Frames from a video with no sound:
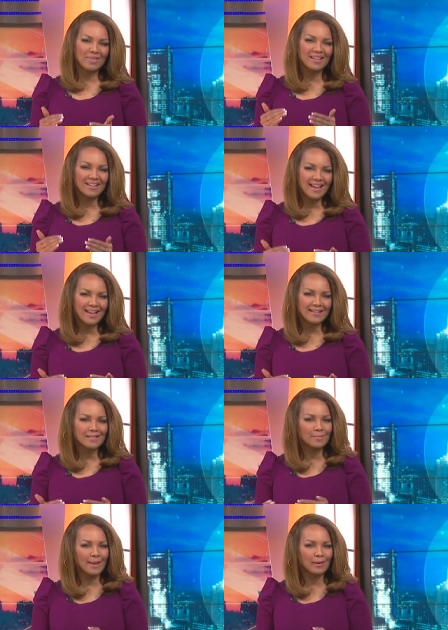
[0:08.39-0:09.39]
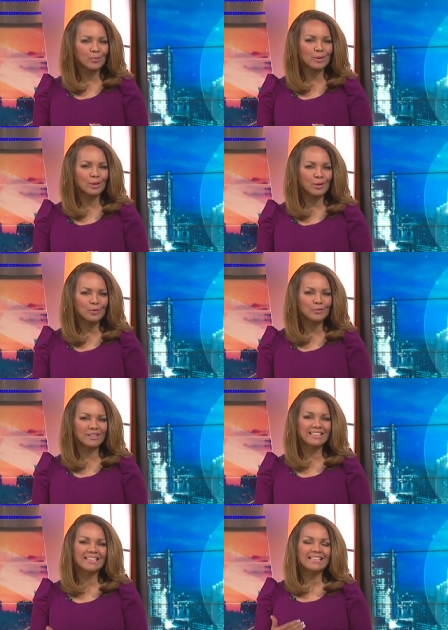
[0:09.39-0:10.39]
The next, a battle with
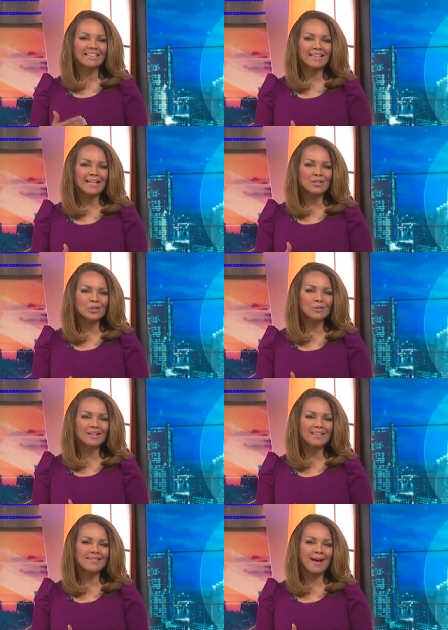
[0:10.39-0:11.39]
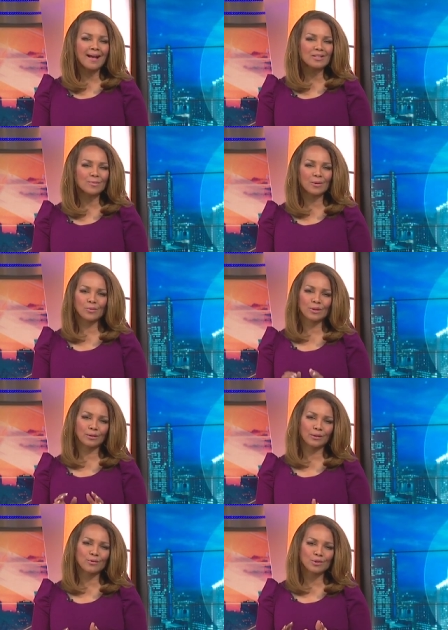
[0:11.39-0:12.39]
COVID lands her in the hospital with a
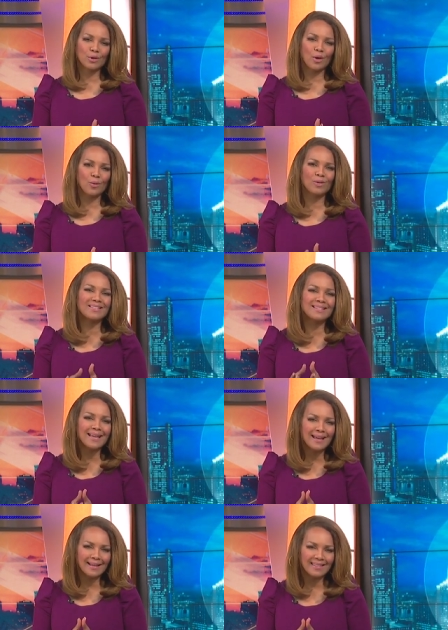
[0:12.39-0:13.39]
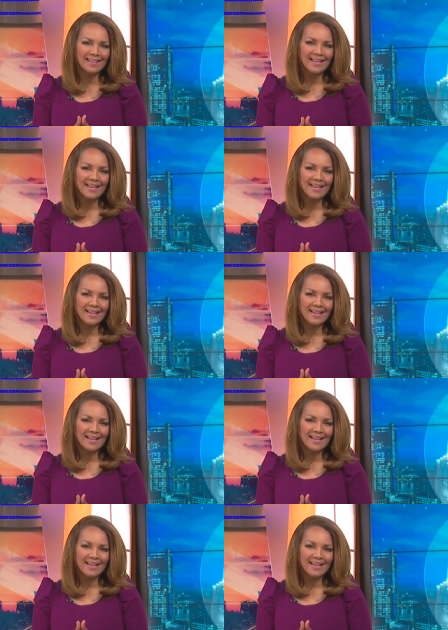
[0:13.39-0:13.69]
close call with death.